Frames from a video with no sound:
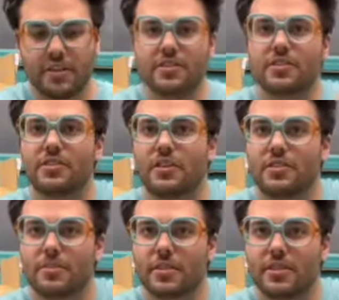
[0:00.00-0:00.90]
It's just got
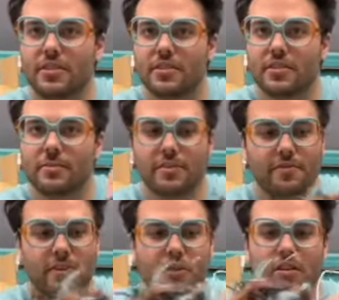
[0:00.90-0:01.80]
some of the
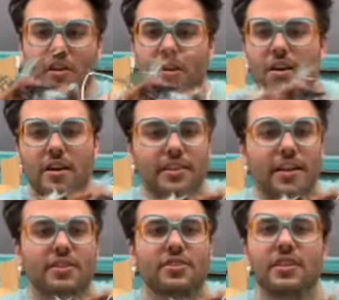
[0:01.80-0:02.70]
fur on the
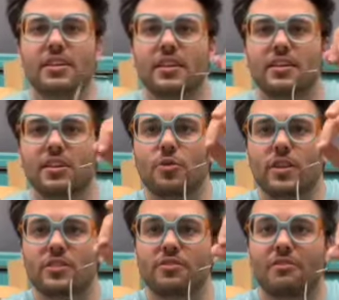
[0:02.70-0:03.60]
edge. The
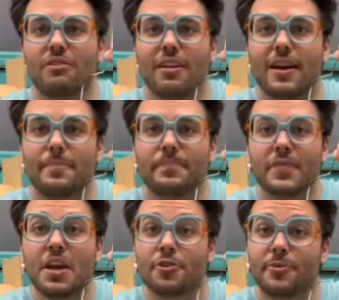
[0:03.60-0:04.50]
quills are all
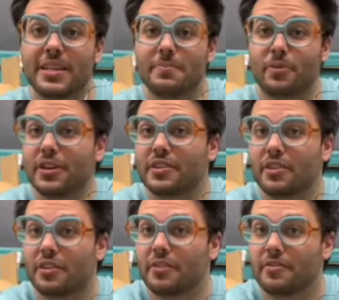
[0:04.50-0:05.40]
3D
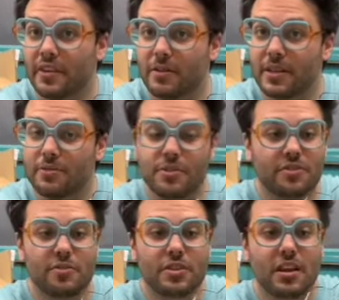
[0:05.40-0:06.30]
printer filament,
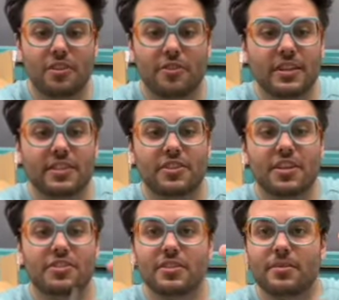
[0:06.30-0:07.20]
which is a great
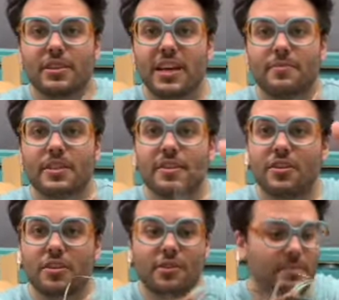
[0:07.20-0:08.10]
suggestion someone gave me. They've
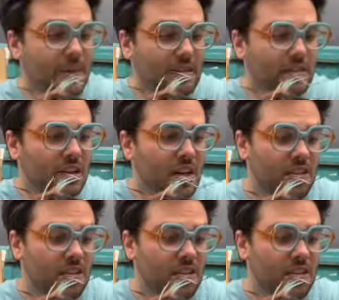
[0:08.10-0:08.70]
got a great bounce.